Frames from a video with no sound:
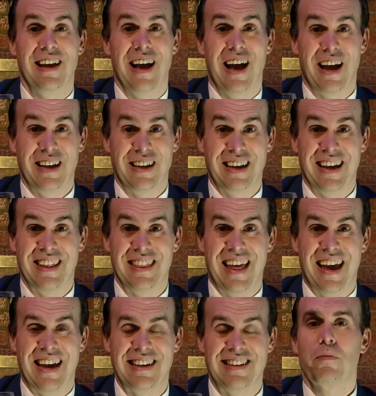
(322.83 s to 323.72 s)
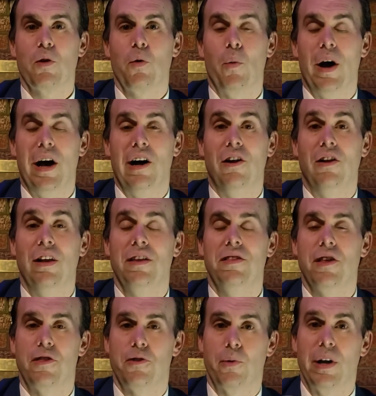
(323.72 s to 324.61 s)
I get that. Well,
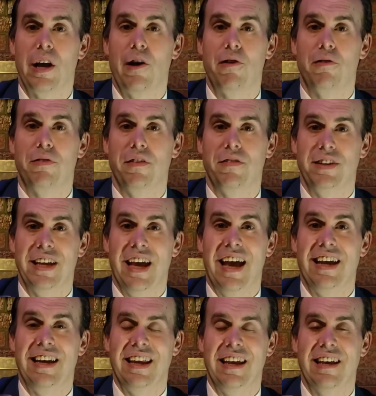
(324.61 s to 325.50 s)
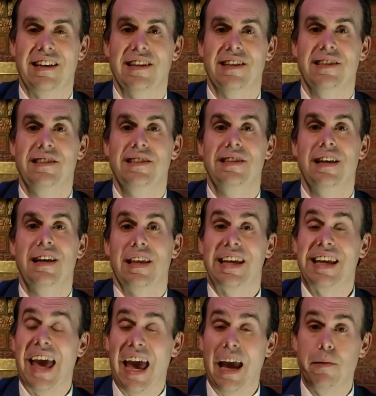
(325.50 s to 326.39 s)
the 358 is the
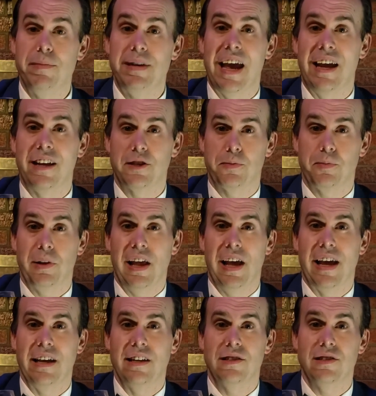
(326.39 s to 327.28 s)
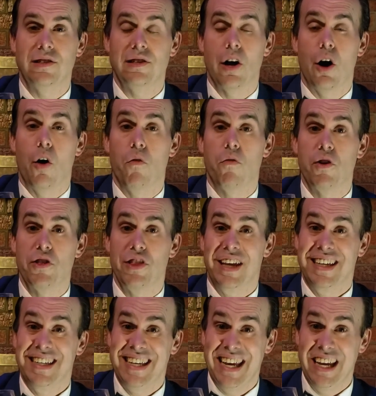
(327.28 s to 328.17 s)
game takes place over the
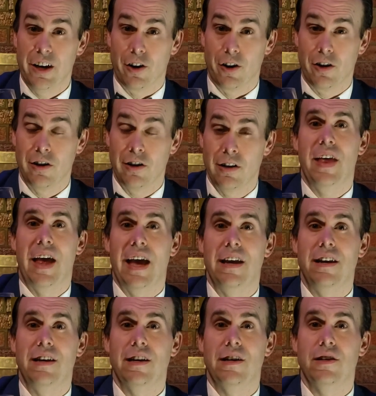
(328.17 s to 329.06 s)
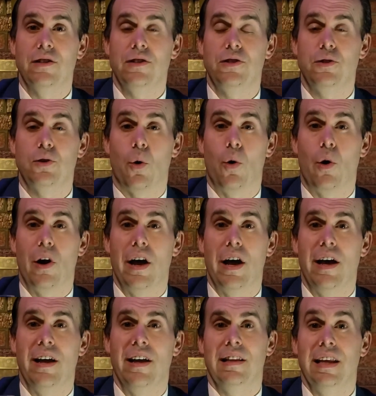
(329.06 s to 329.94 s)
year that
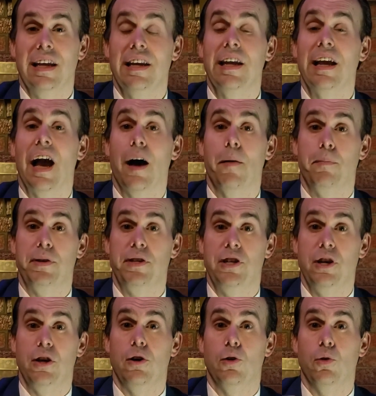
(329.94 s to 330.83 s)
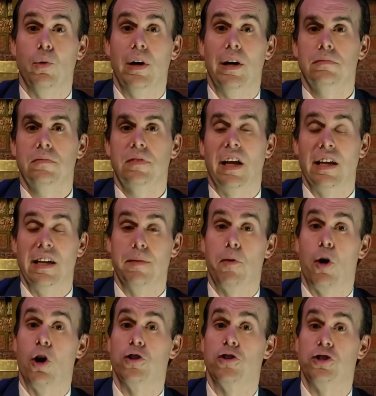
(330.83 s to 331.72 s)
Sora leading up to Kingdom
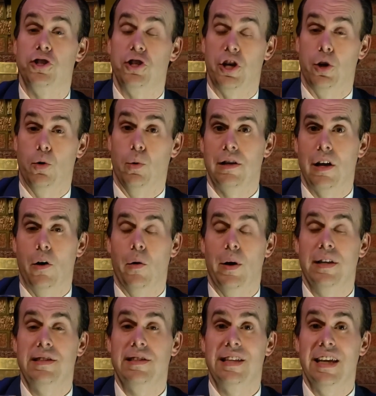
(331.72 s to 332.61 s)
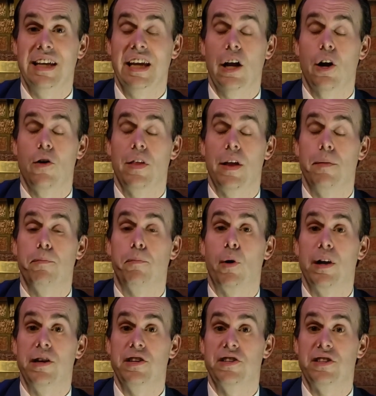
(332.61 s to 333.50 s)
Hearts 2. So it's the year that
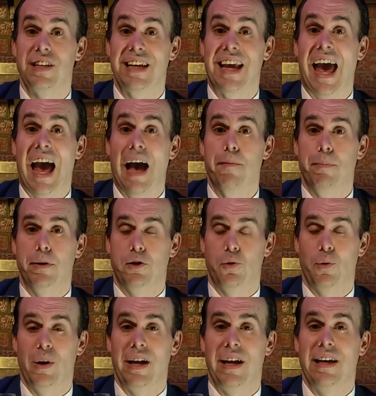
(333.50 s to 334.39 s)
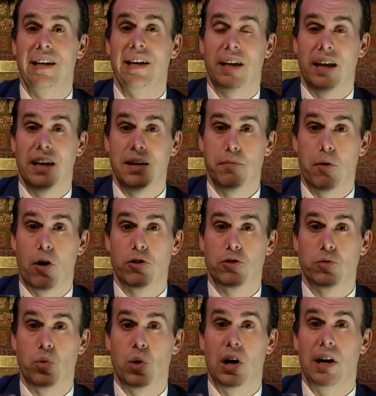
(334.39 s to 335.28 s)
bridges the gap between Kingdom
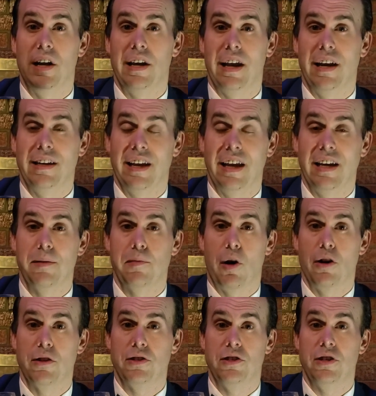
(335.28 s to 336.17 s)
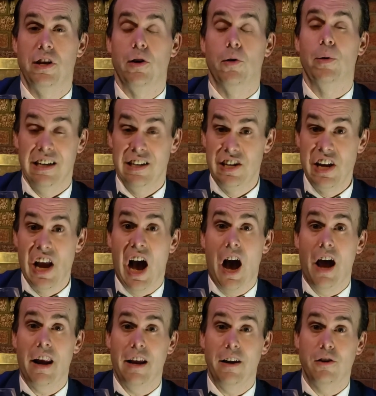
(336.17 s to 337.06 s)
Hearts 1 and Kingdom Hearts 2,
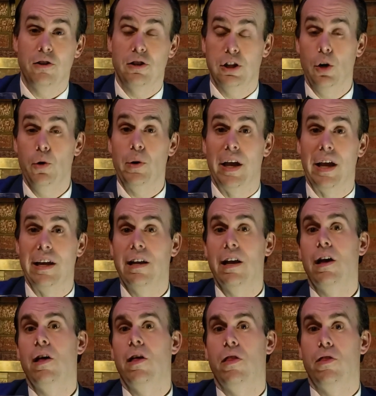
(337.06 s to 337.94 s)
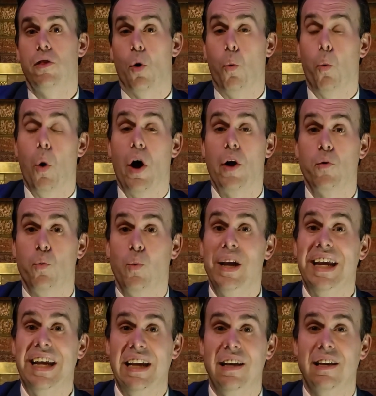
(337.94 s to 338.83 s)
not including the 1
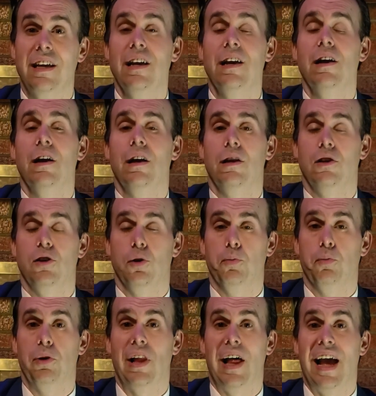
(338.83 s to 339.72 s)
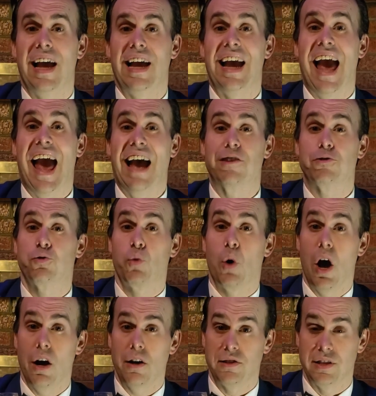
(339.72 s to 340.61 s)
week you play as
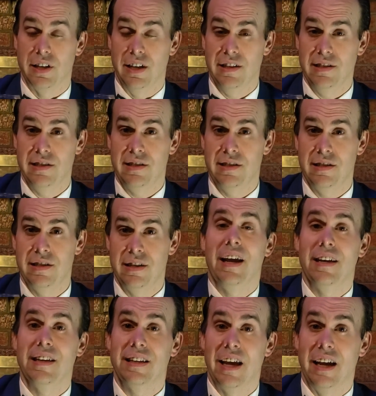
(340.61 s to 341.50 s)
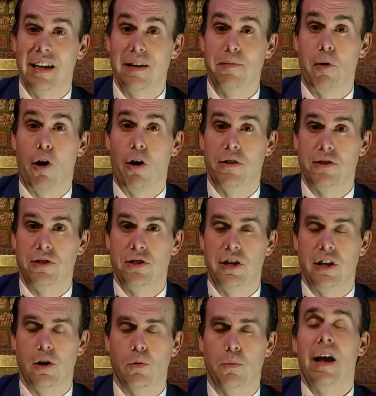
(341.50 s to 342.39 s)
Roxas in Kingdom Hearts
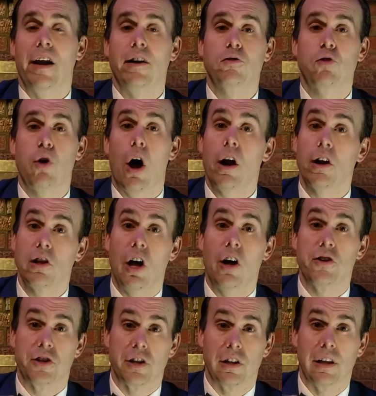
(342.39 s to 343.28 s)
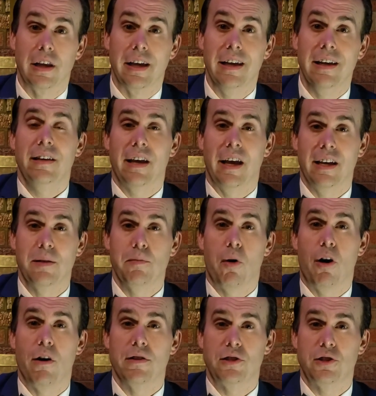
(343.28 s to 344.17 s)
2. And chronologically, Kingdom
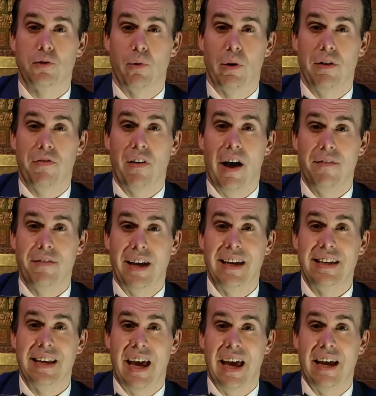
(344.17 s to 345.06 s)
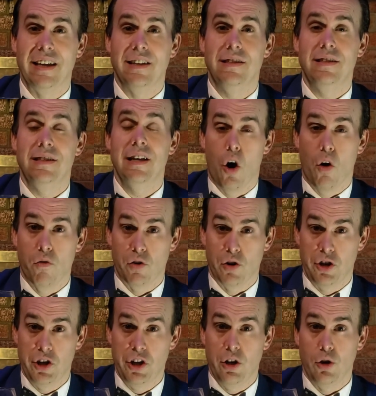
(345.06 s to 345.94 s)
Hearts 358 Days Over
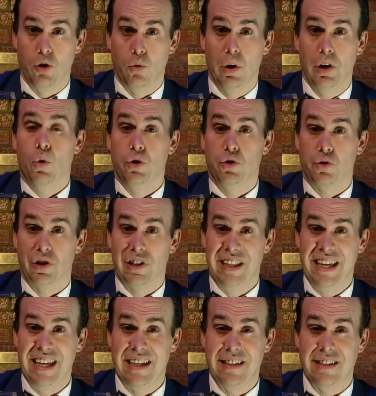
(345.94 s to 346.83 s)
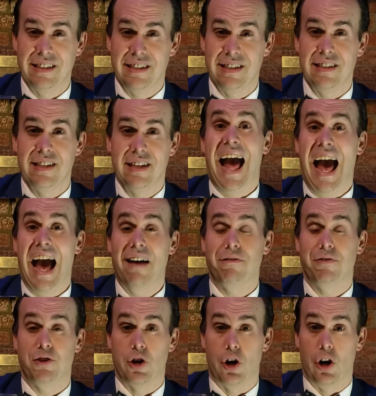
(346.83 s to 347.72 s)
2 was released
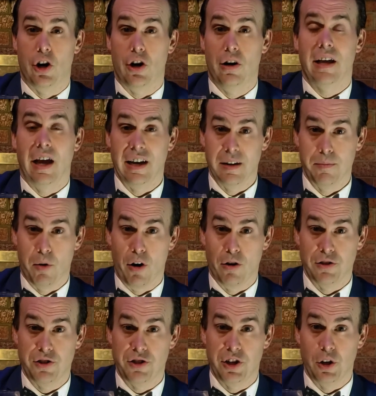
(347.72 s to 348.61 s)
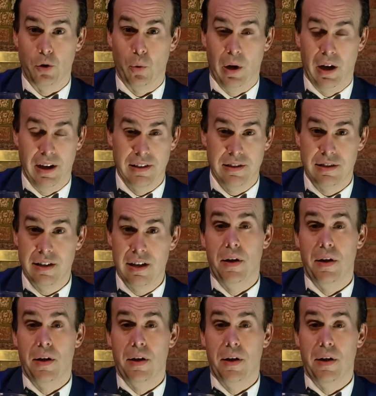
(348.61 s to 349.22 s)
after Kingdom Hearts 2 was.